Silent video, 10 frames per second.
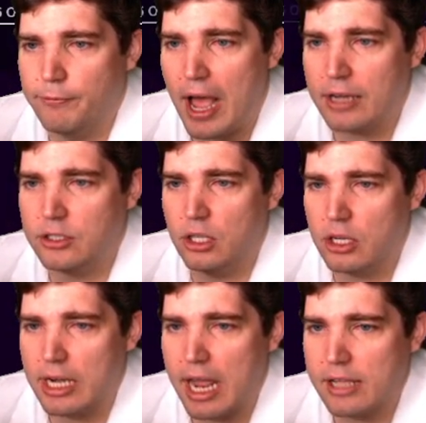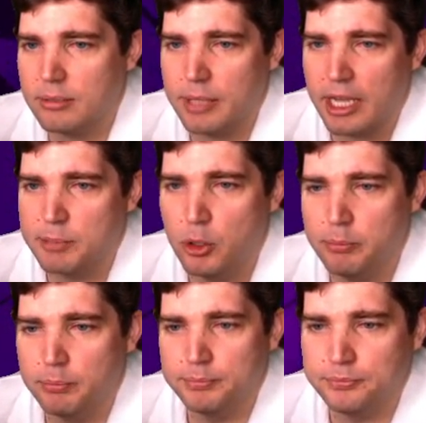Fox, you looking handsome? Thanks, Poop.
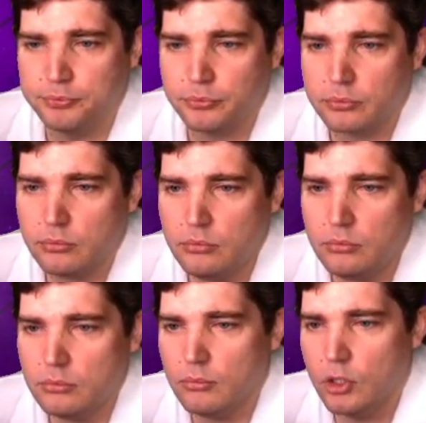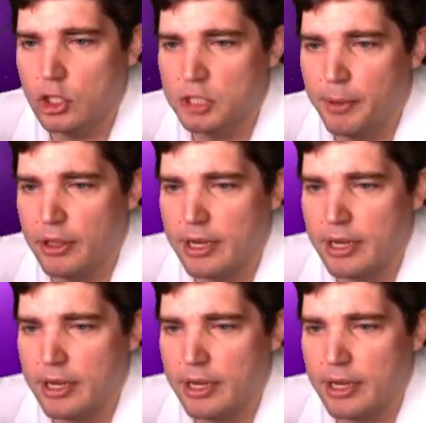You just pulled